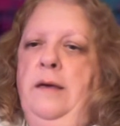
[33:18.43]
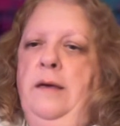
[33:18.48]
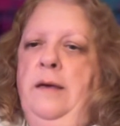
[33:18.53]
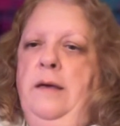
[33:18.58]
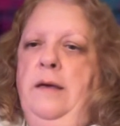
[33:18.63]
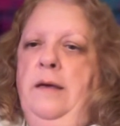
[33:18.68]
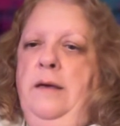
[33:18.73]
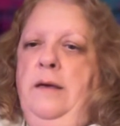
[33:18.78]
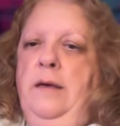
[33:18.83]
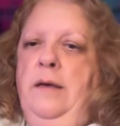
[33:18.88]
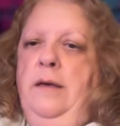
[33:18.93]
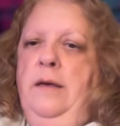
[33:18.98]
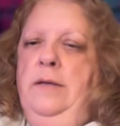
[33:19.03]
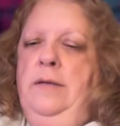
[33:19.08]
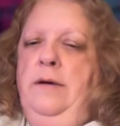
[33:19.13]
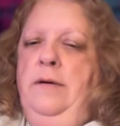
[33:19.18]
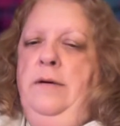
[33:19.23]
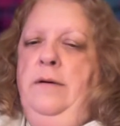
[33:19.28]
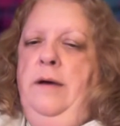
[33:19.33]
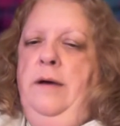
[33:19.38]
So I'm
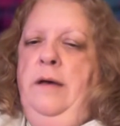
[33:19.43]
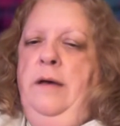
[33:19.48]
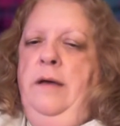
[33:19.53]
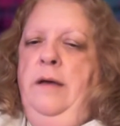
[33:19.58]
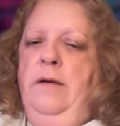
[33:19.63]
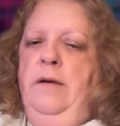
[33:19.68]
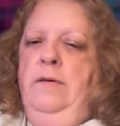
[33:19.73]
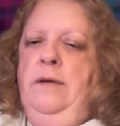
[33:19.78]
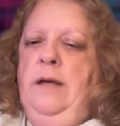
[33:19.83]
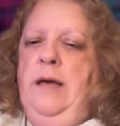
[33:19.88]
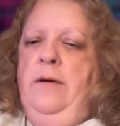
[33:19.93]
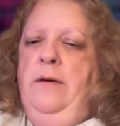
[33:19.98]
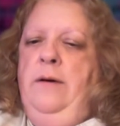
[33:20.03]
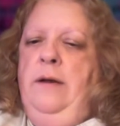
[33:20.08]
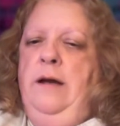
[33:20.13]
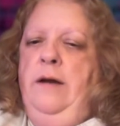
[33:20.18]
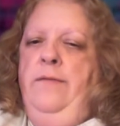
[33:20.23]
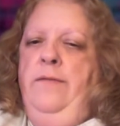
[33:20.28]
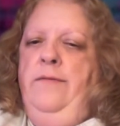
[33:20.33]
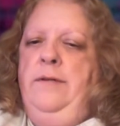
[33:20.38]
going to go down here
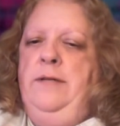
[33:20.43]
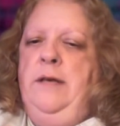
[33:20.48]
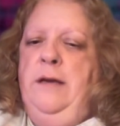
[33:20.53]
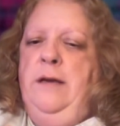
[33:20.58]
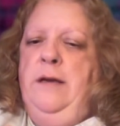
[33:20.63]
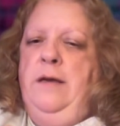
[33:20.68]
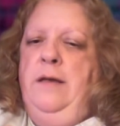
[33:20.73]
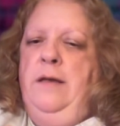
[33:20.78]
for a second.